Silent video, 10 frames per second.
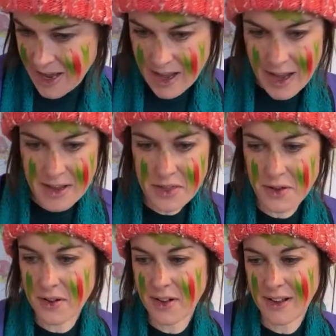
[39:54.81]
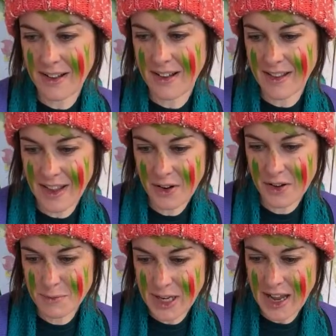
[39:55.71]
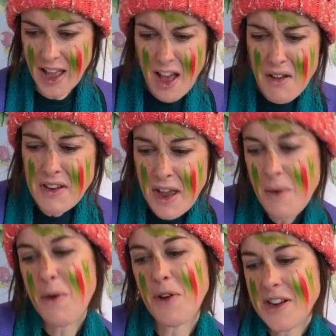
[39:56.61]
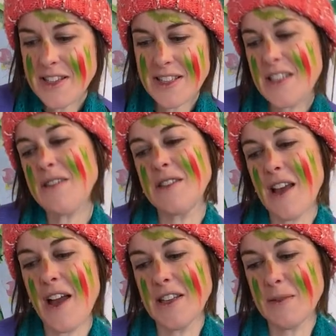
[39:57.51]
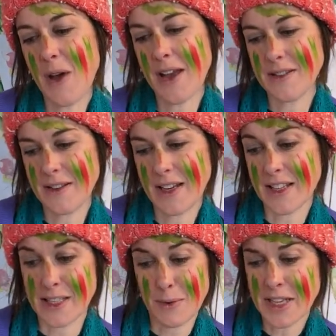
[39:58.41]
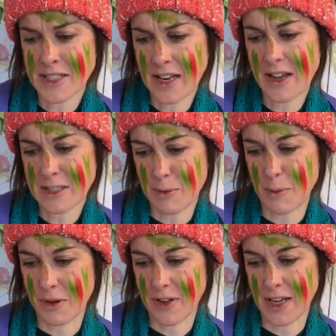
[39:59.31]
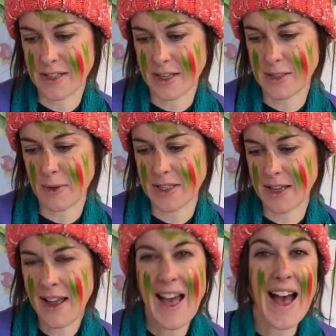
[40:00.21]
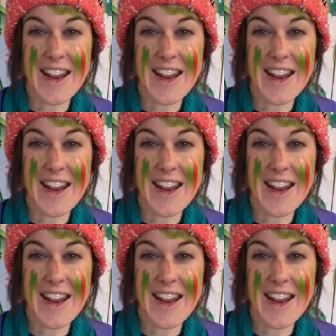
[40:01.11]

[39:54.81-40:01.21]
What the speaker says: I thought, oh, they'll all be like, oh no, we wanted you to do science, why are you doing English? But actually, loads of people are really excited about it. And